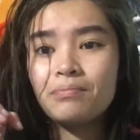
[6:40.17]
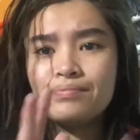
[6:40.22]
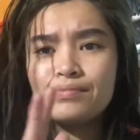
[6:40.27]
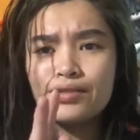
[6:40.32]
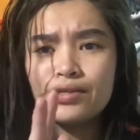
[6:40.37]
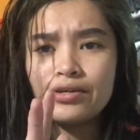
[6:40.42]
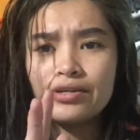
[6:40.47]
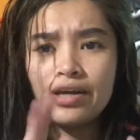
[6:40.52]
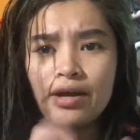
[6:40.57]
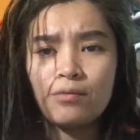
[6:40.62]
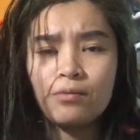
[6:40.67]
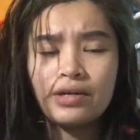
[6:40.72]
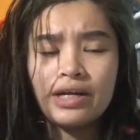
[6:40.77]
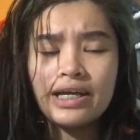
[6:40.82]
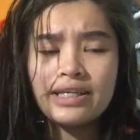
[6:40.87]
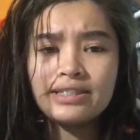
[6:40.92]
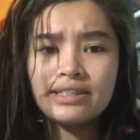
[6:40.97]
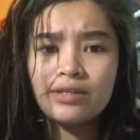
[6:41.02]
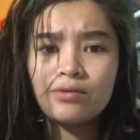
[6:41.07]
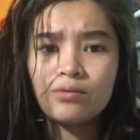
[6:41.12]
So yeah, what I
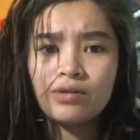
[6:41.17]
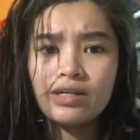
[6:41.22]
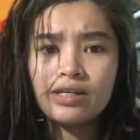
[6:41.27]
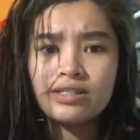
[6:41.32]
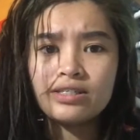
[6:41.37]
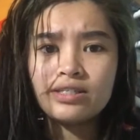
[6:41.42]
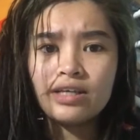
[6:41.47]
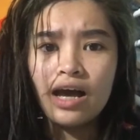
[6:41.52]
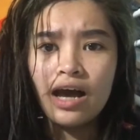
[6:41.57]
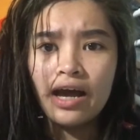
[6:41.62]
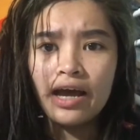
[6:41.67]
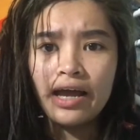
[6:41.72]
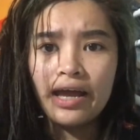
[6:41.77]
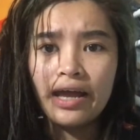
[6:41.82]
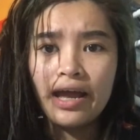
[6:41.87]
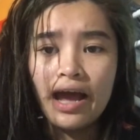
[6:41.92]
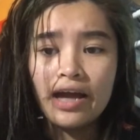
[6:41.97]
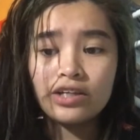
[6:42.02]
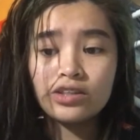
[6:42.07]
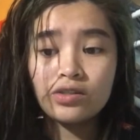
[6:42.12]
did was I
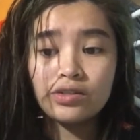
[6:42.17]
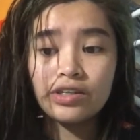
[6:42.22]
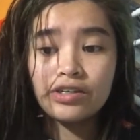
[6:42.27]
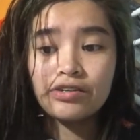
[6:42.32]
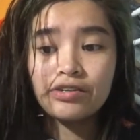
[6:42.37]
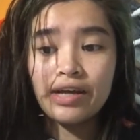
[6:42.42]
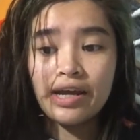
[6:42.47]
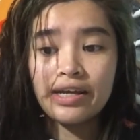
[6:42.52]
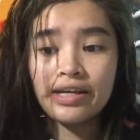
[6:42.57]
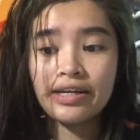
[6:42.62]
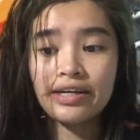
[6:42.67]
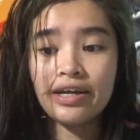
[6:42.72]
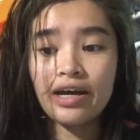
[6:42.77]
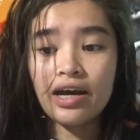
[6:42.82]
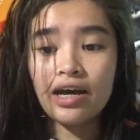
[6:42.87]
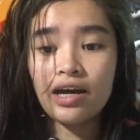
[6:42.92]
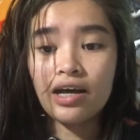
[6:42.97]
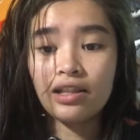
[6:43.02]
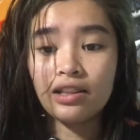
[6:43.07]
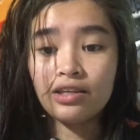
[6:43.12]
actually created
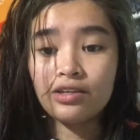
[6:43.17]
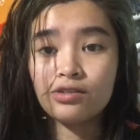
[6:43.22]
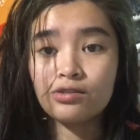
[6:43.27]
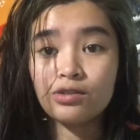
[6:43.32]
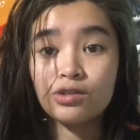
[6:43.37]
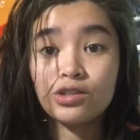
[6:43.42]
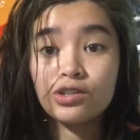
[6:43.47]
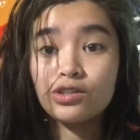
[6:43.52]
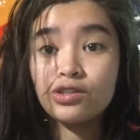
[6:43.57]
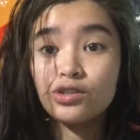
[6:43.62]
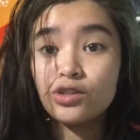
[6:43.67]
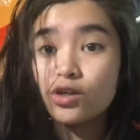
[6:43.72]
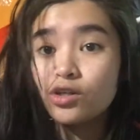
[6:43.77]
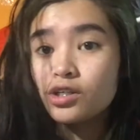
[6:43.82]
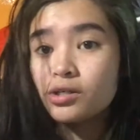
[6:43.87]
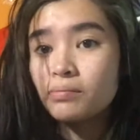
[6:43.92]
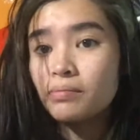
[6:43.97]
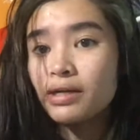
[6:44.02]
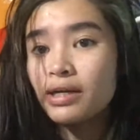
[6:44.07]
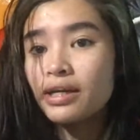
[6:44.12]
a little
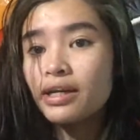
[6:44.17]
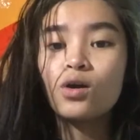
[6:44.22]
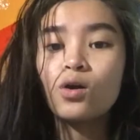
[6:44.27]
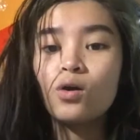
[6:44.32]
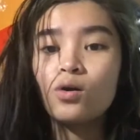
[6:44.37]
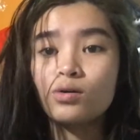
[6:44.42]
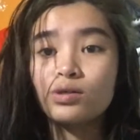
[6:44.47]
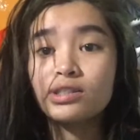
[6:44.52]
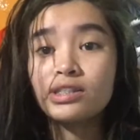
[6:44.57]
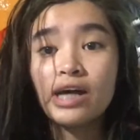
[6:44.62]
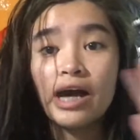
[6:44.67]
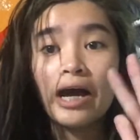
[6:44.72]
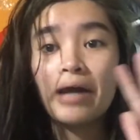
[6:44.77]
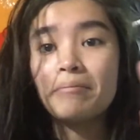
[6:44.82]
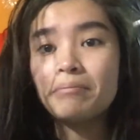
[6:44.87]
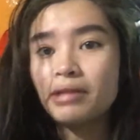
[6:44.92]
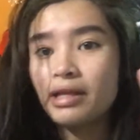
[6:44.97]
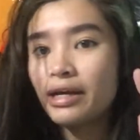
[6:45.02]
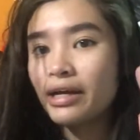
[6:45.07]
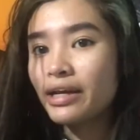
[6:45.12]
document called
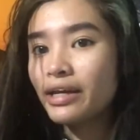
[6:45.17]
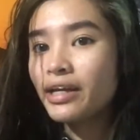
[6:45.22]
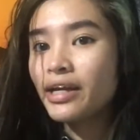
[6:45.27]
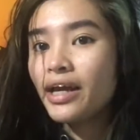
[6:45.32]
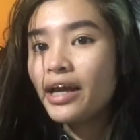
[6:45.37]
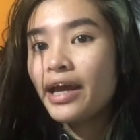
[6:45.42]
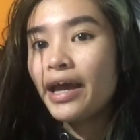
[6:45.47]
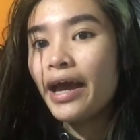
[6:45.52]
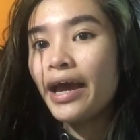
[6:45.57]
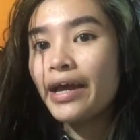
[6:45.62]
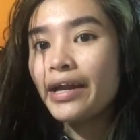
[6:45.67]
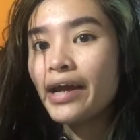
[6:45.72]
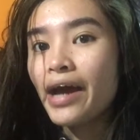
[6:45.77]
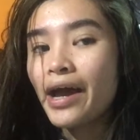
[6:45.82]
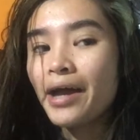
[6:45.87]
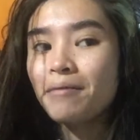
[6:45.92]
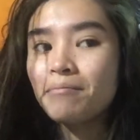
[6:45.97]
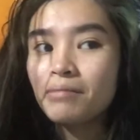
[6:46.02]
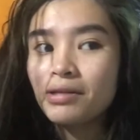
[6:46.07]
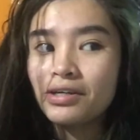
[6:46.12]
Timeline, and I
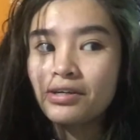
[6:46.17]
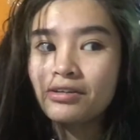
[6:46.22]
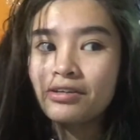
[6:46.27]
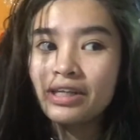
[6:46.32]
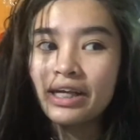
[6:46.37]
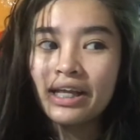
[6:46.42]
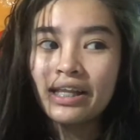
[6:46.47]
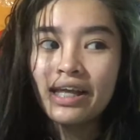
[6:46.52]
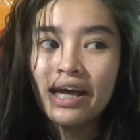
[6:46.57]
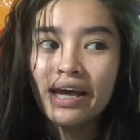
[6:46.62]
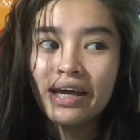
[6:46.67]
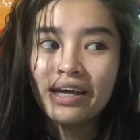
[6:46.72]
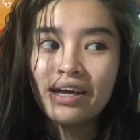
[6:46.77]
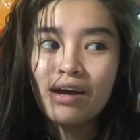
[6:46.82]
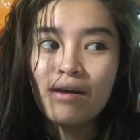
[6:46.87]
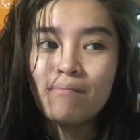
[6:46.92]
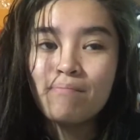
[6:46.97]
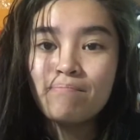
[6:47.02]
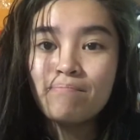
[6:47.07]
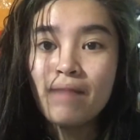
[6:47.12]
am literally like
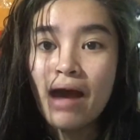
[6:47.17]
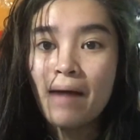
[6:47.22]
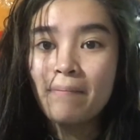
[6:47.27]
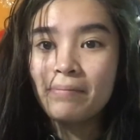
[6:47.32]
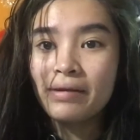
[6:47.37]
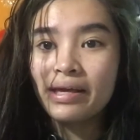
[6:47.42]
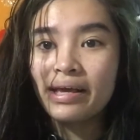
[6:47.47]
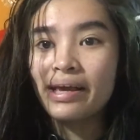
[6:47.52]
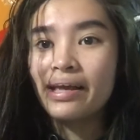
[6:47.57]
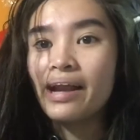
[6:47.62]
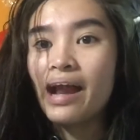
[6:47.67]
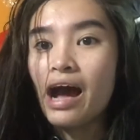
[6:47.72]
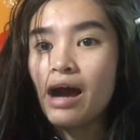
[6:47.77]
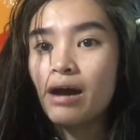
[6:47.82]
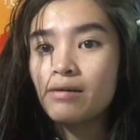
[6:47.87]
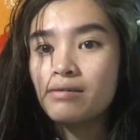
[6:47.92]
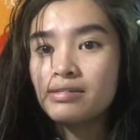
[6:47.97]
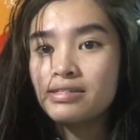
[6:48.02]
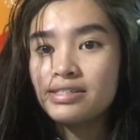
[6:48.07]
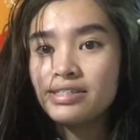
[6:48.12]
mapping it out
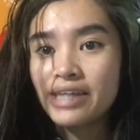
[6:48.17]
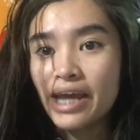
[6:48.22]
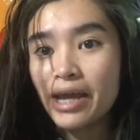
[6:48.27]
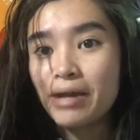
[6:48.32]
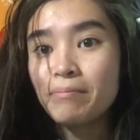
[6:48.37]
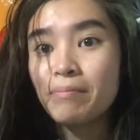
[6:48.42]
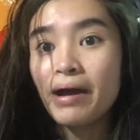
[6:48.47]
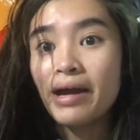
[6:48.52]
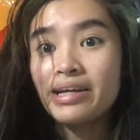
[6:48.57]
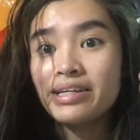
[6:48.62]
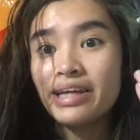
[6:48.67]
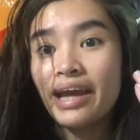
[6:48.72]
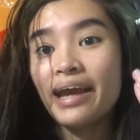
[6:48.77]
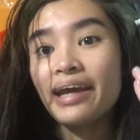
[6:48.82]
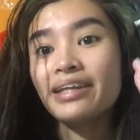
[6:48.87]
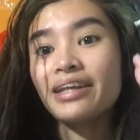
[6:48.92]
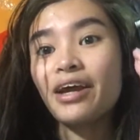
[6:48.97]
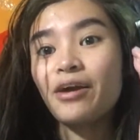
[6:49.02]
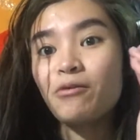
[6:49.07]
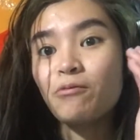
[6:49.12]
day by day,
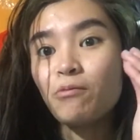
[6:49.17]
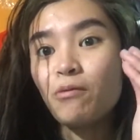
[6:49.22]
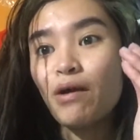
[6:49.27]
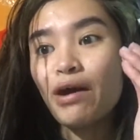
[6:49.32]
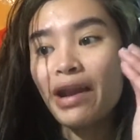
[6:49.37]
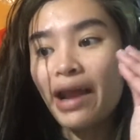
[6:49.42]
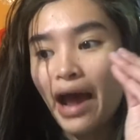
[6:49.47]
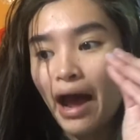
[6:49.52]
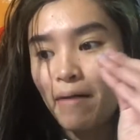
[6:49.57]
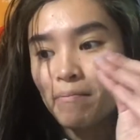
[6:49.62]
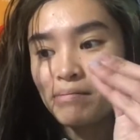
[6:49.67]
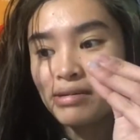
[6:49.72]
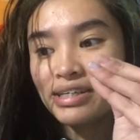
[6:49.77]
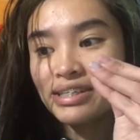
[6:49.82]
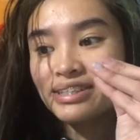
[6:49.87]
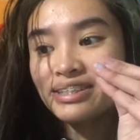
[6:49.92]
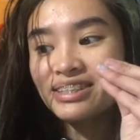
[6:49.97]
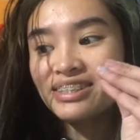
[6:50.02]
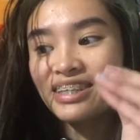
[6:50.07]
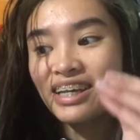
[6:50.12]
like what
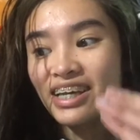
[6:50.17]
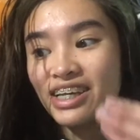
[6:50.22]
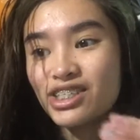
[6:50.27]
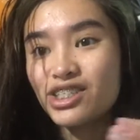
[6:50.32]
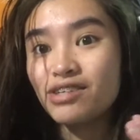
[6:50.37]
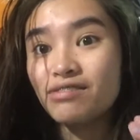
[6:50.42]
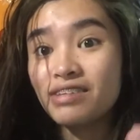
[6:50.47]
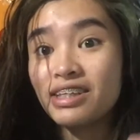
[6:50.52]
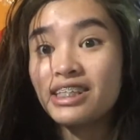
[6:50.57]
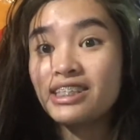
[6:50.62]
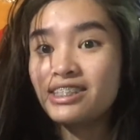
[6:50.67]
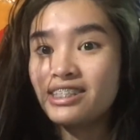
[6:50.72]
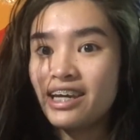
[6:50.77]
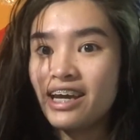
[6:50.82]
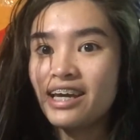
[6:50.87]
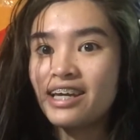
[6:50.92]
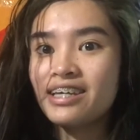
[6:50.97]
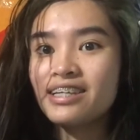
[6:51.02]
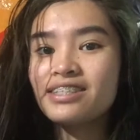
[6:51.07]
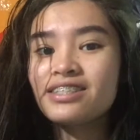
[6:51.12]
happens each of these
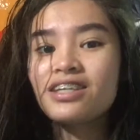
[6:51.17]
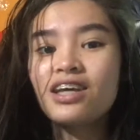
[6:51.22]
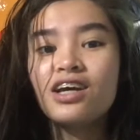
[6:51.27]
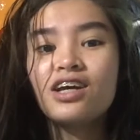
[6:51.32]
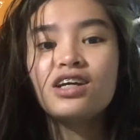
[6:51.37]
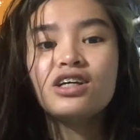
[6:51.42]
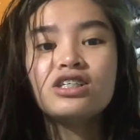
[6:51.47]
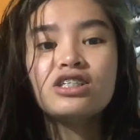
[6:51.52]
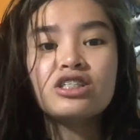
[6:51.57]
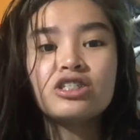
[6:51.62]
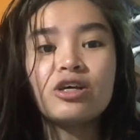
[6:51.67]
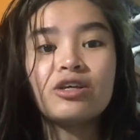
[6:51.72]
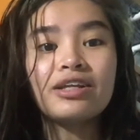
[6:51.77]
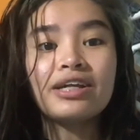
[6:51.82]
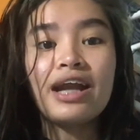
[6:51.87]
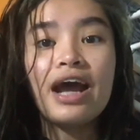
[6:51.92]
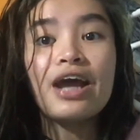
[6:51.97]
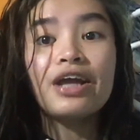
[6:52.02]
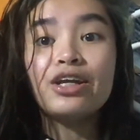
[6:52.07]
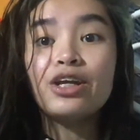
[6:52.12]
days, so that
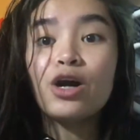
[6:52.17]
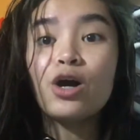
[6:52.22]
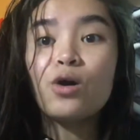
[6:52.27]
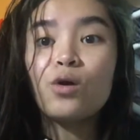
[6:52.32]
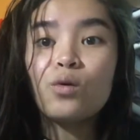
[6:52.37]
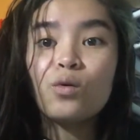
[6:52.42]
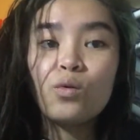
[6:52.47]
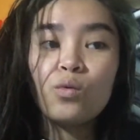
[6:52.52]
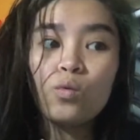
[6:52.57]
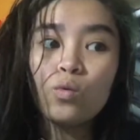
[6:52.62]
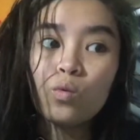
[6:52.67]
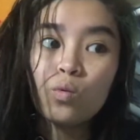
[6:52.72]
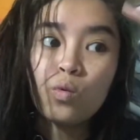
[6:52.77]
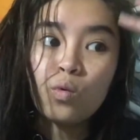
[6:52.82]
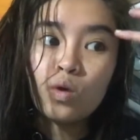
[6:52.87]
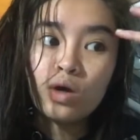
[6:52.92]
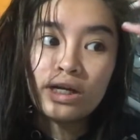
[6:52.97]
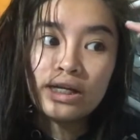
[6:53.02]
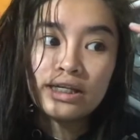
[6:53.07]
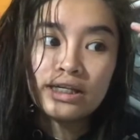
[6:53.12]
I know
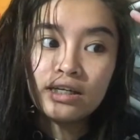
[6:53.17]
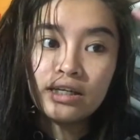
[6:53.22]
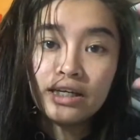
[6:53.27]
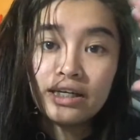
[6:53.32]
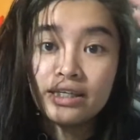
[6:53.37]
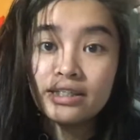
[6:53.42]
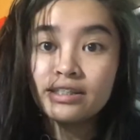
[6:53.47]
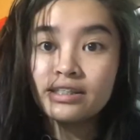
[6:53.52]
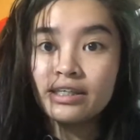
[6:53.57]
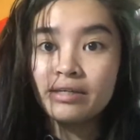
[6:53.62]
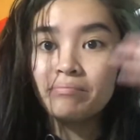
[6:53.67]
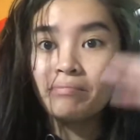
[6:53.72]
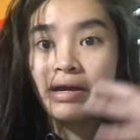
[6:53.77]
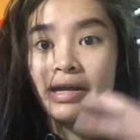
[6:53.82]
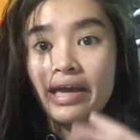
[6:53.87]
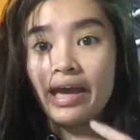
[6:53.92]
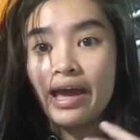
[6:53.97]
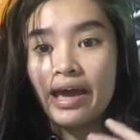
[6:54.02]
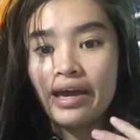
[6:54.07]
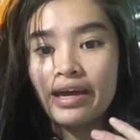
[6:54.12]
what it is in my
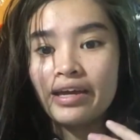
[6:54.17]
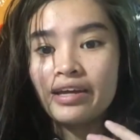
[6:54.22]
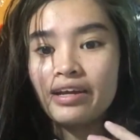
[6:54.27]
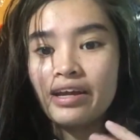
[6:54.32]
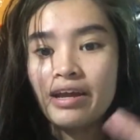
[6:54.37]
head.